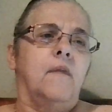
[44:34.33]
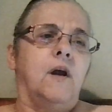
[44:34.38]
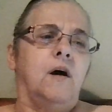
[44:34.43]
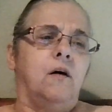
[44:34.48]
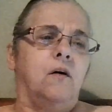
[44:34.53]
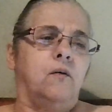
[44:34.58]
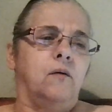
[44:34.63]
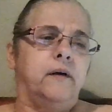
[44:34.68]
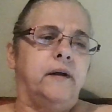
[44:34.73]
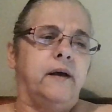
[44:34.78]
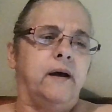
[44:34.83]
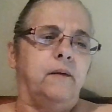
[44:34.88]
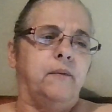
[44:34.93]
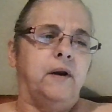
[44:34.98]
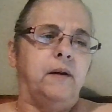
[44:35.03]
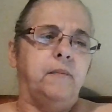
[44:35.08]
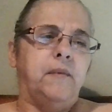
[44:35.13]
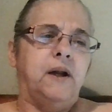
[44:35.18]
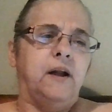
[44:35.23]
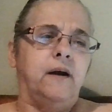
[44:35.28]
Oh, okay,
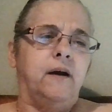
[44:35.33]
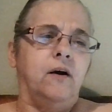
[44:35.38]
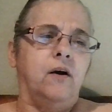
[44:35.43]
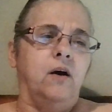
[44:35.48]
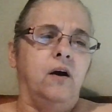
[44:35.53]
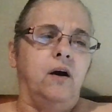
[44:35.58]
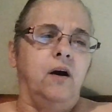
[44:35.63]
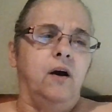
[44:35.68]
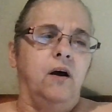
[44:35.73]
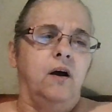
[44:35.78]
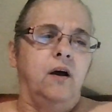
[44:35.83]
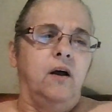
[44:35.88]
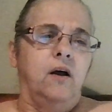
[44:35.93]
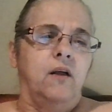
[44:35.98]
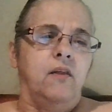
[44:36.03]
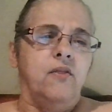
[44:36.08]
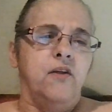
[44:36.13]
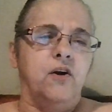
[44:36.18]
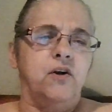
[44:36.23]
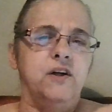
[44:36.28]
wait a minute here.
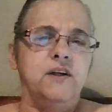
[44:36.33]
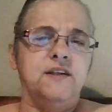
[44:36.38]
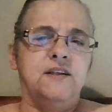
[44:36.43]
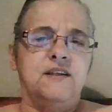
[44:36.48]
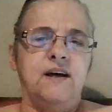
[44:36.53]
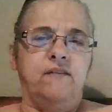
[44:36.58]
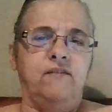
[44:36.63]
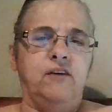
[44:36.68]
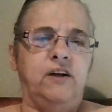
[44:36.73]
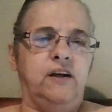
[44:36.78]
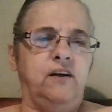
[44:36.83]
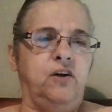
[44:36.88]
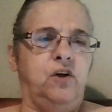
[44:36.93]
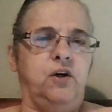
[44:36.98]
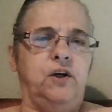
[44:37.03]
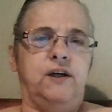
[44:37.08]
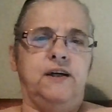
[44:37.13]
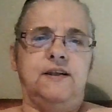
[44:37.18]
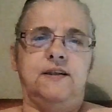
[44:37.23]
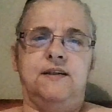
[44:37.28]
37
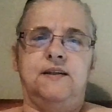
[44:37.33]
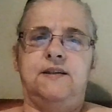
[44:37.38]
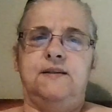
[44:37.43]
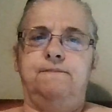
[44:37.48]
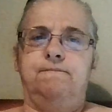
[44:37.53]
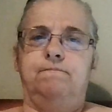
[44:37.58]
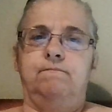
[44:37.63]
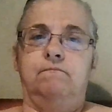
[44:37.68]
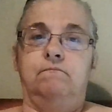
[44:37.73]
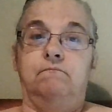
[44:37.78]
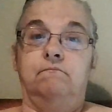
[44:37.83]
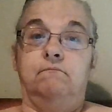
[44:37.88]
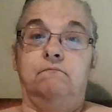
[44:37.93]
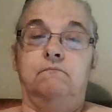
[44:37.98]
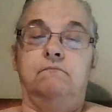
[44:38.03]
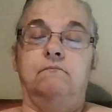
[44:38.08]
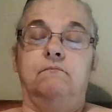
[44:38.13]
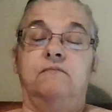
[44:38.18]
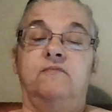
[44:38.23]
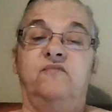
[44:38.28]
degrees
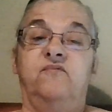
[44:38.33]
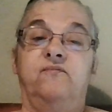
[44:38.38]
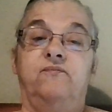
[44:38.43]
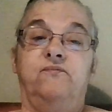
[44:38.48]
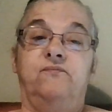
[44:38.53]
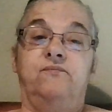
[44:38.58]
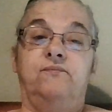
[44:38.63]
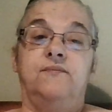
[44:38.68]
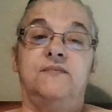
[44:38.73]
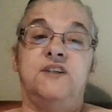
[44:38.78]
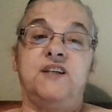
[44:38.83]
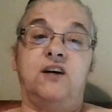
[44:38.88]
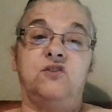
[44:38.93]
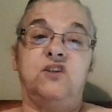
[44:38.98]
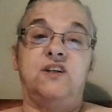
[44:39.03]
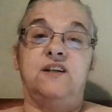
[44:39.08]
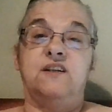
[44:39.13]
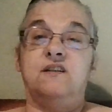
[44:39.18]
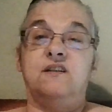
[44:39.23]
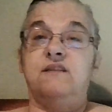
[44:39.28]

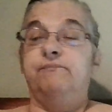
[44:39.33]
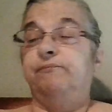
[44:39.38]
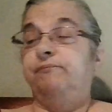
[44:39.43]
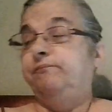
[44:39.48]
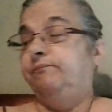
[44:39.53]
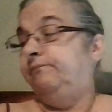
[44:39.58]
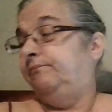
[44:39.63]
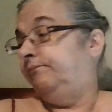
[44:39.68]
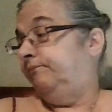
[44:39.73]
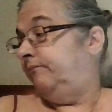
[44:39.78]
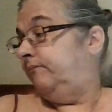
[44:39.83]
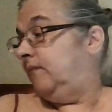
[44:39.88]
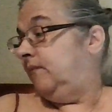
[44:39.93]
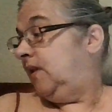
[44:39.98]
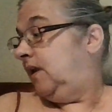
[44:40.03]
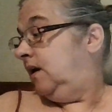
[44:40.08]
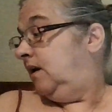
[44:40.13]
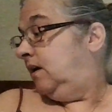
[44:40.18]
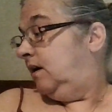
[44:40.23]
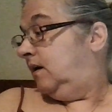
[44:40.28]
Celsius.
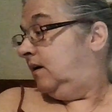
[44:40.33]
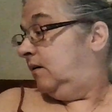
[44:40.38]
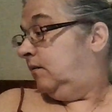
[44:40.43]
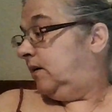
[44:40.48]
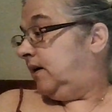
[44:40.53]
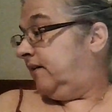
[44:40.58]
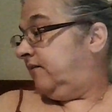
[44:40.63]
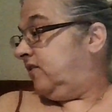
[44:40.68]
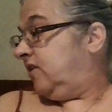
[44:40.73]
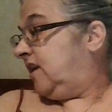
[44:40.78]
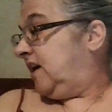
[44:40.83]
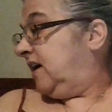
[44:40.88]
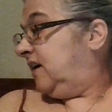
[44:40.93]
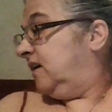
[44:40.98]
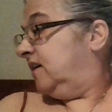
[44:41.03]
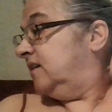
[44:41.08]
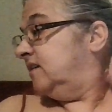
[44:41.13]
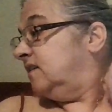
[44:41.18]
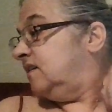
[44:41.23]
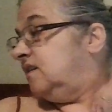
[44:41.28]
Whatever that
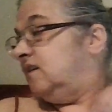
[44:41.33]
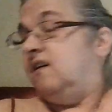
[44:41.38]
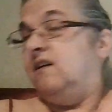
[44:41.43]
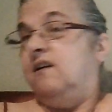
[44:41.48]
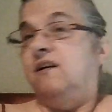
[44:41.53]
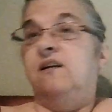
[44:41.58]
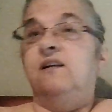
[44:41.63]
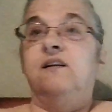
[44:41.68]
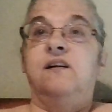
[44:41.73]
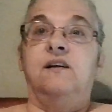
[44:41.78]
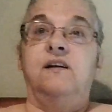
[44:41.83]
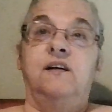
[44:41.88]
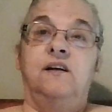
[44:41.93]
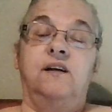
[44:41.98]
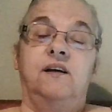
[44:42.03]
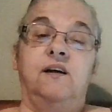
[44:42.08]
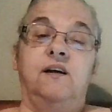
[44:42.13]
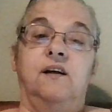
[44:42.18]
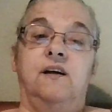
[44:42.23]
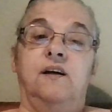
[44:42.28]
is in
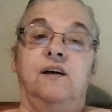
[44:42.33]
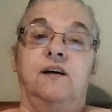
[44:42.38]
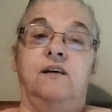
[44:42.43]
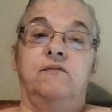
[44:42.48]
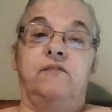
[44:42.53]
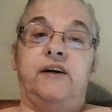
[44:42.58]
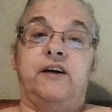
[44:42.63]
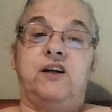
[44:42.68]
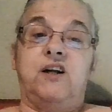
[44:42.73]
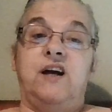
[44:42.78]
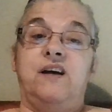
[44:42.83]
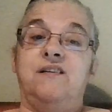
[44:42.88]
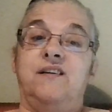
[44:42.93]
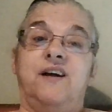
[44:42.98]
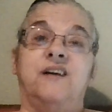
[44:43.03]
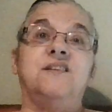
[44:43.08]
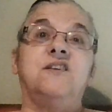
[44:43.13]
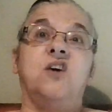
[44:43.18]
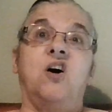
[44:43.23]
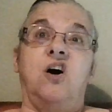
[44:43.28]
Fahrenheit,
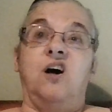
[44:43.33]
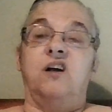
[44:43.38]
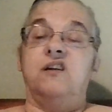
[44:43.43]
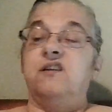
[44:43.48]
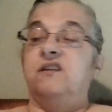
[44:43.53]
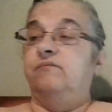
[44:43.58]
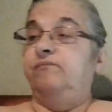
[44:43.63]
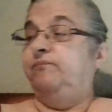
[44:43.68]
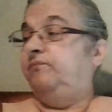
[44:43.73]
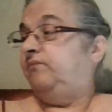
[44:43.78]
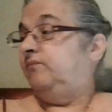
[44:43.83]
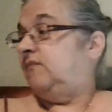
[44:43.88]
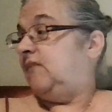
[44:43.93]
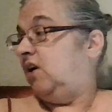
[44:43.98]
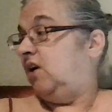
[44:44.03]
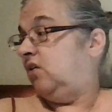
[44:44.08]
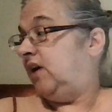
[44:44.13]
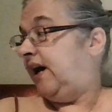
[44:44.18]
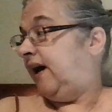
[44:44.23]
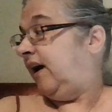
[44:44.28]
it's hot.
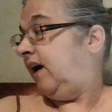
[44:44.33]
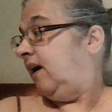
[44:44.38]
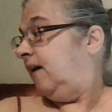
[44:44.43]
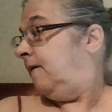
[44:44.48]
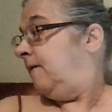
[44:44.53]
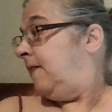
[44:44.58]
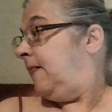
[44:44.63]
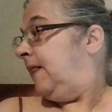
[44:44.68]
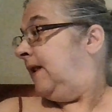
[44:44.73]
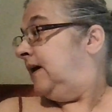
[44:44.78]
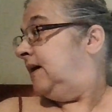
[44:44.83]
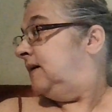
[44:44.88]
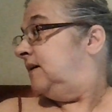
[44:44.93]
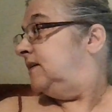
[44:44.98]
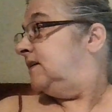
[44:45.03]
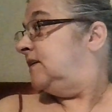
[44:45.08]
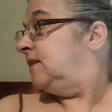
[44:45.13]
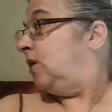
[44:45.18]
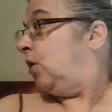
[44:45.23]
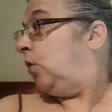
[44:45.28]
Okay,
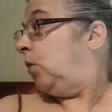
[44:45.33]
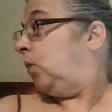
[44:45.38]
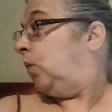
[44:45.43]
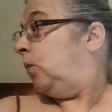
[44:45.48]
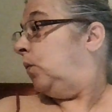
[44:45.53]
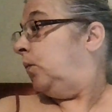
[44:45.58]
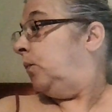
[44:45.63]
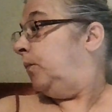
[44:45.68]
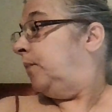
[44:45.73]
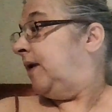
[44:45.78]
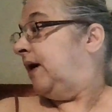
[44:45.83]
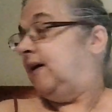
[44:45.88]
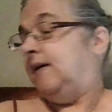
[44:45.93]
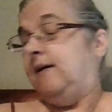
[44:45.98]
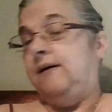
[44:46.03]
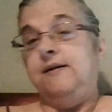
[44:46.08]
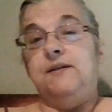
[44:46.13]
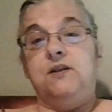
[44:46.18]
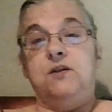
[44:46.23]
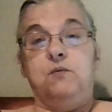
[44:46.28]
so that
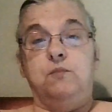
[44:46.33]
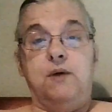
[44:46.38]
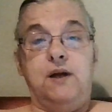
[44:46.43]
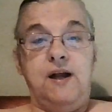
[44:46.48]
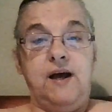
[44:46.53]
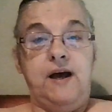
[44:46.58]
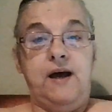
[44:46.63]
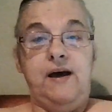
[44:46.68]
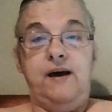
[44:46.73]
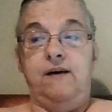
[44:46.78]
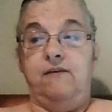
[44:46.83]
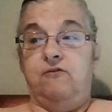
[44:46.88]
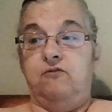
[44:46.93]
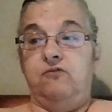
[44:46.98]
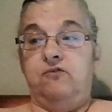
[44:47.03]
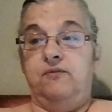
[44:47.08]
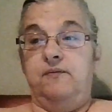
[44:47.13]
is what I have